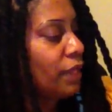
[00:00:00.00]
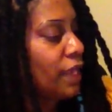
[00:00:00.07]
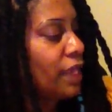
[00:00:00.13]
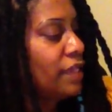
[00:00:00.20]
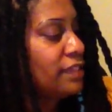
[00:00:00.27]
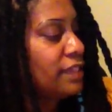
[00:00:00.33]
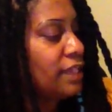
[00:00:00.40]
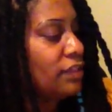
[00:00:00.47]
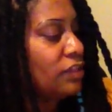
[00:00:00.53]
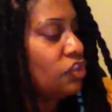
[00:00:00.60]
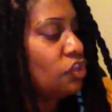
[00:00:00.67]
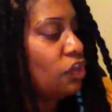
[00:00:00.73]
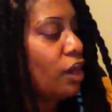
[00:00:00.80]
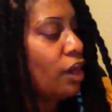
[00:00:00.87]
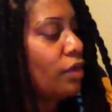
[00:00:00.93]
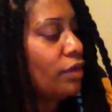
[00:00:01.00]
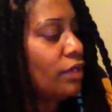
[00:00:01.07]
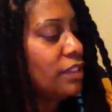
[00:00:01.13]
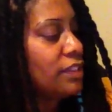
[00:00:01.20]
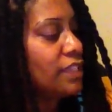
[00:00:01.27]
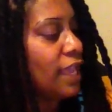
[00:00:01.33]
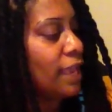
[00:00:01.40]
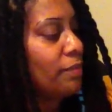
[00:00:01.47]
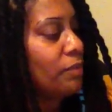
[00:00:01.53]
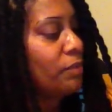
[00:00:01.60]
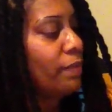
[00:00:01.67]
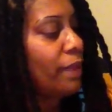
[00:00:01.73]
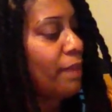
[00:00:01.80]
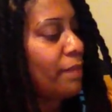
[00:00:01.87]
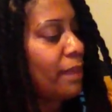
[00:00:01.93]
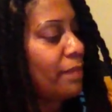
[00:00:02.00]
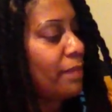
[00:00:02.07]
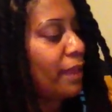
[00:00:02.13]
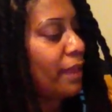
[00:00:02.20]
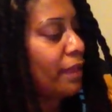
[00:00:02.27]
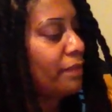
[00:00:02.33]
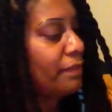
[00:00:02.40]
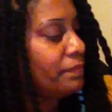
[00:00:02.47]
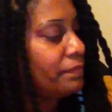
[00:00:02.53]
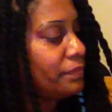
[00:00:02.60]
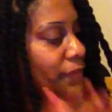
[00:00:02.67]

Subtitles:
and set the jar on a table by my bed.